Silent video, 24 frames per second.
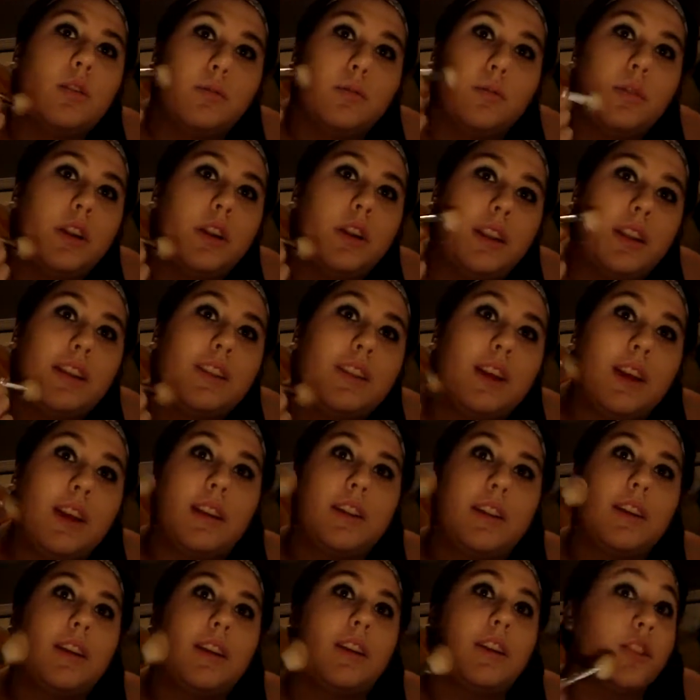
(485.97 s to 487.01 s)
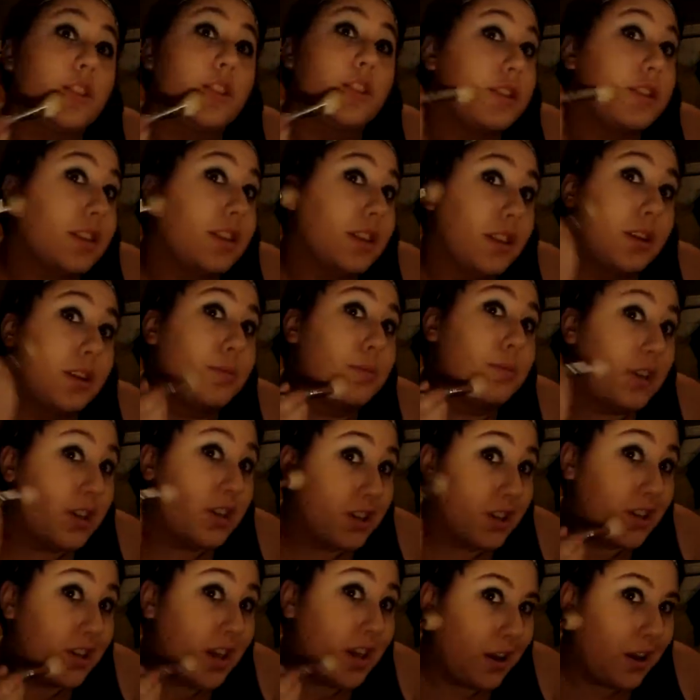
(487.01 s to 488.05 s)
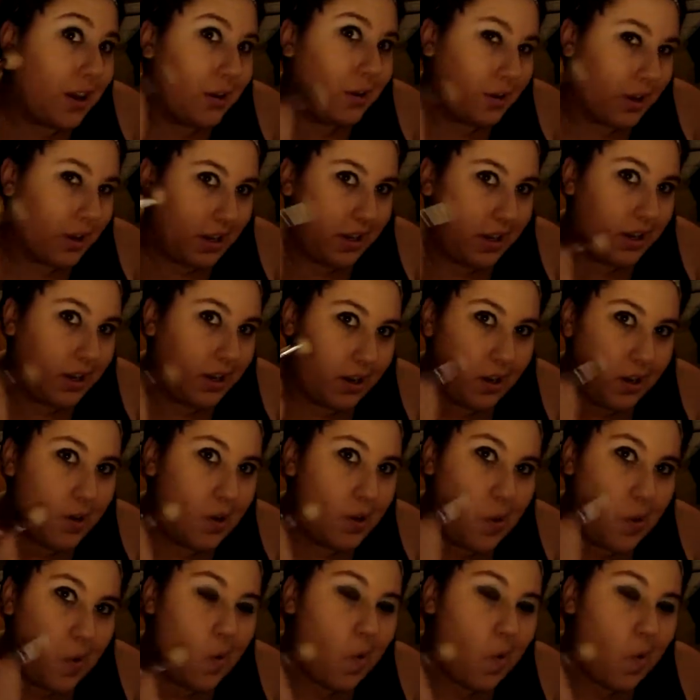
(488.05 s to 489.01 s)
really lightly, just a little bit of shadow right here,